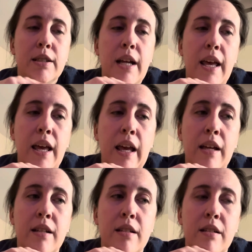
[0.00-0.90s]

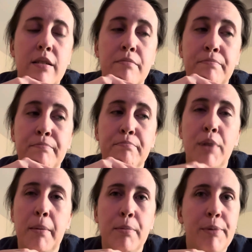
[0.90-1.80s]
and
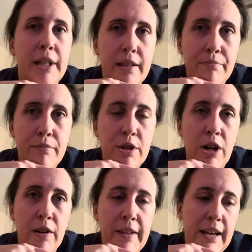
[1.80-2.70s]
probably
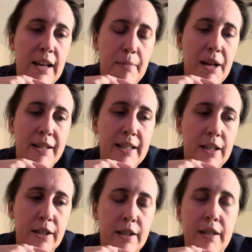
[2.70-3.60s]
start thinking about
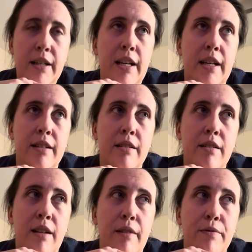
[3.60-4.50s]
dinner and
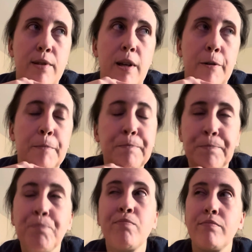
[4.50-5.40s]
stuff. So
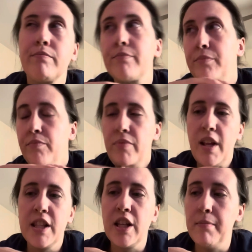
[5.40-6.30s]

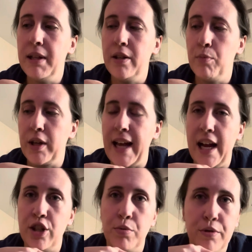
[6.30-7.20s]
it's going to be a little more
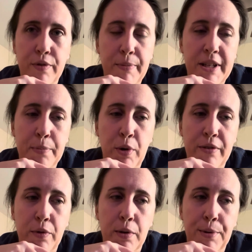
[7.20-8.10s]
casual from this point
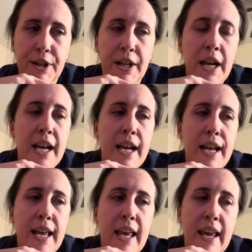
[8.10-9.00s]
forward,
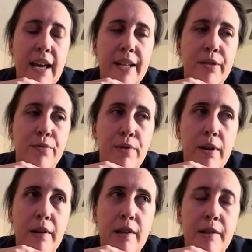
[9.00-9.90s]
and
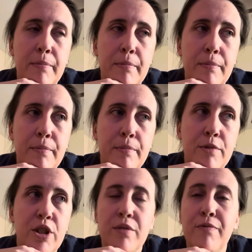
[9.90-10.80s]
from
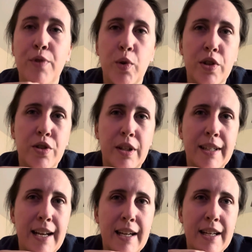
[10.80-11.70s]
just focused on
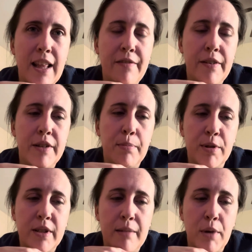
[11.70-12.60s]
getting to that
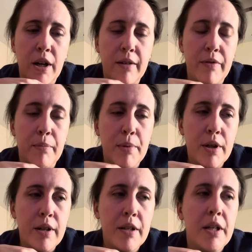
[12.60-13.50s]
50% mark of the
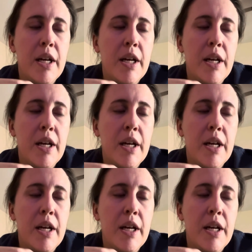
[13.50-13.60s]
book.